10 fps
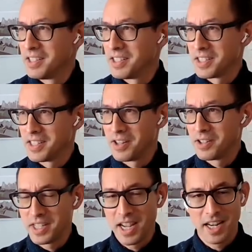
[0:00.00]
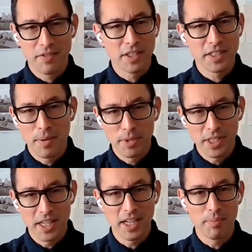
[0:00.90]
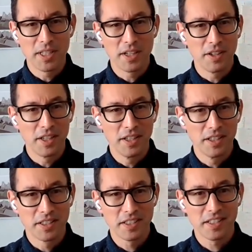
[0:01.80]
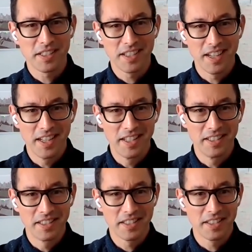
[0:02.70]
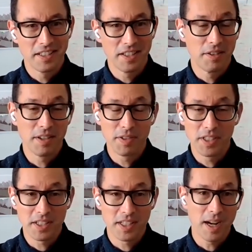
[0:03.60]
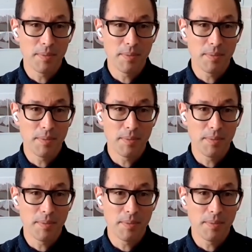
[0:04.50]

just an understanding of assembly and materials, and even just this